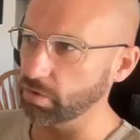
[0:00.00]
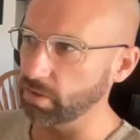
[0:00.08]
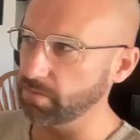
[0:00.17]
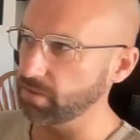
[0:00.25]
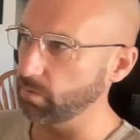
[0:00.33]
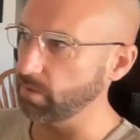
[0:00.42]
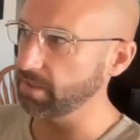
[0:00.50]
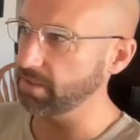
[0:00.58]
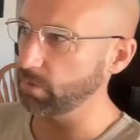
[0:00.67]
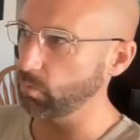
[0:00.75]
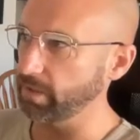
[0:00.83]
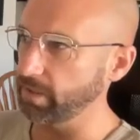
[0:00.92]
So when I say the
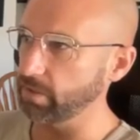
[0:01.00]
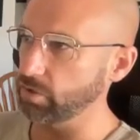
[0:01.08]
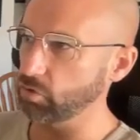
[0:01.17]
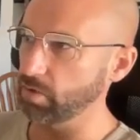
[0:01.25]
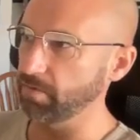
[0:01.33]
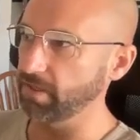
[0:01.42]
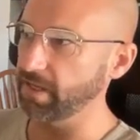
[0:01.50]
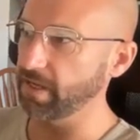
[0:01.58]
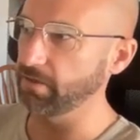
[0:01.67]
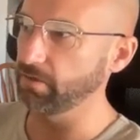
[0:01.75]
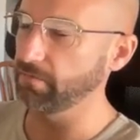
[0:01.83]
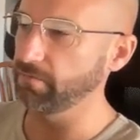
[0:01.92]
wick extreme of the
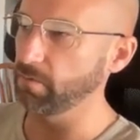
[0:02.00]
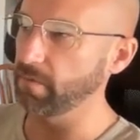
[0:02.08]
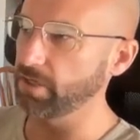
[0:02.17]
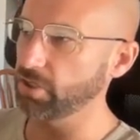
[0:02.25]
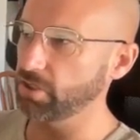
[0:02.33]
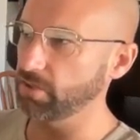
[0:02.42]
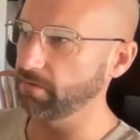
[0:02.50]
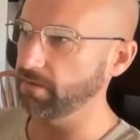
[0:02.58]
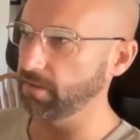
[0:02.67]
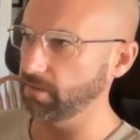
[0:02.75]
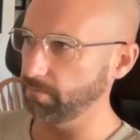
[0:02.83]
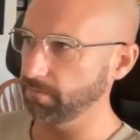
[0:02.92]
candle formation of
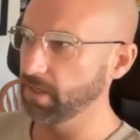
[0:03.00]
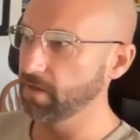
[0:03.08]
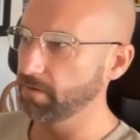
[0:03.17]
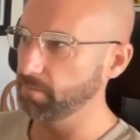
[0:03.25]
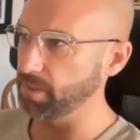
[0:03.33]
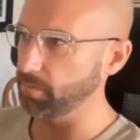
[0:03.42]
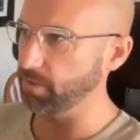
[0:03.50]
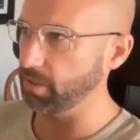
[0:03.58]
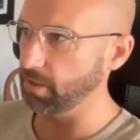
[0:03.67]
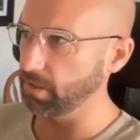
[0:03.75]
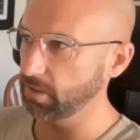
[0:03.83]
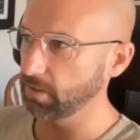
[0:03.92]
the
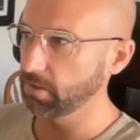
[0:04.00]
BPR,